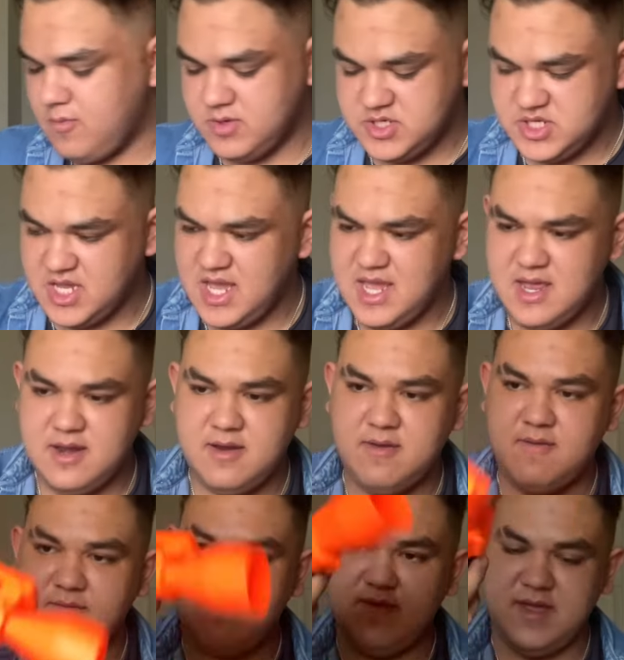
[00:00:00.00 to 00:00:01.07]
which can
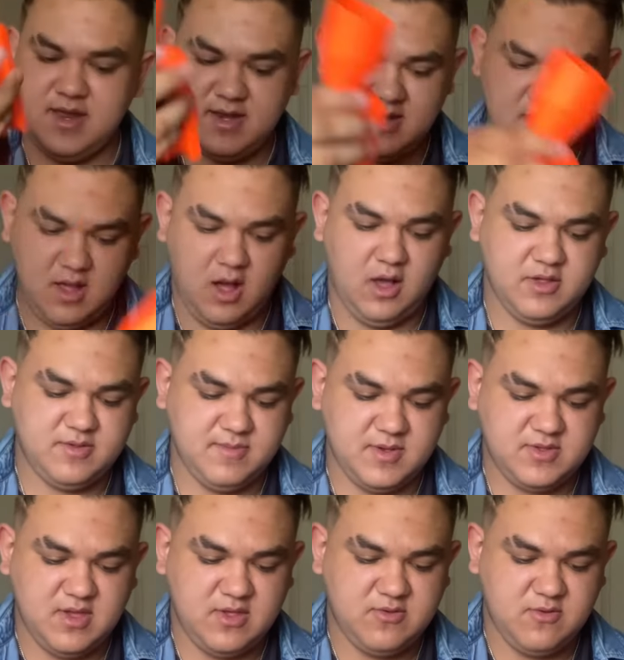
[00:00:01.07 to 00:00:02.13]
fit awesome
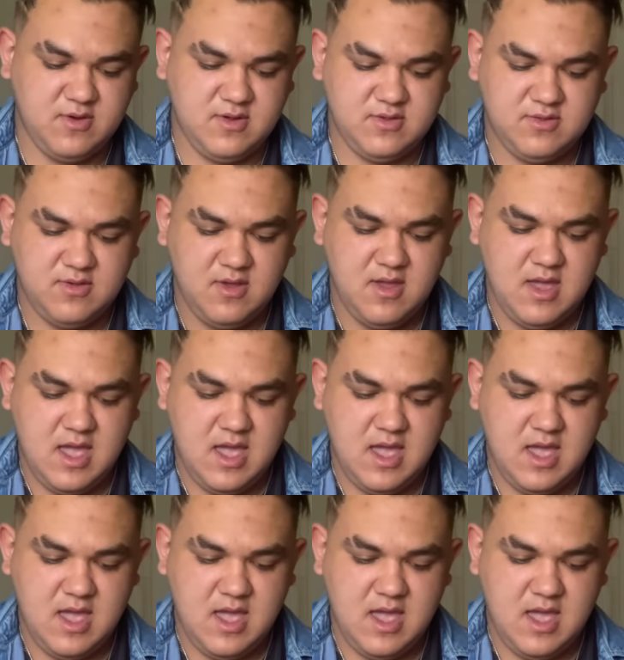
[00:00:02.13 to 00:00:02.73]
accessories.